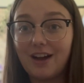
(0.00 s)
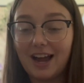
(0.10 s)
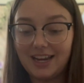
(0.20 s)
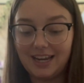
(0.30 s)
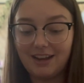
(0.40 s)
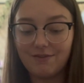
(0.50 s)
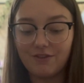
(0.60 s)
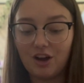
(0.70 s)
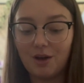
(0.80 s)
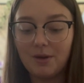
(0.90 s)
I get it
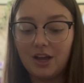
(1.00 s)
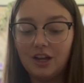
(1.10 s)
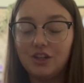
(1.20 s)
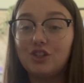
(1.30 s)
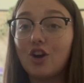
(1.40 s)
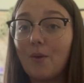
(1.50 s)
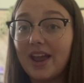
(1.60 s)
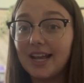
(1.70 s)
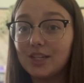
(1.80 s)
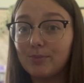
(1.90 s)
from Joann's.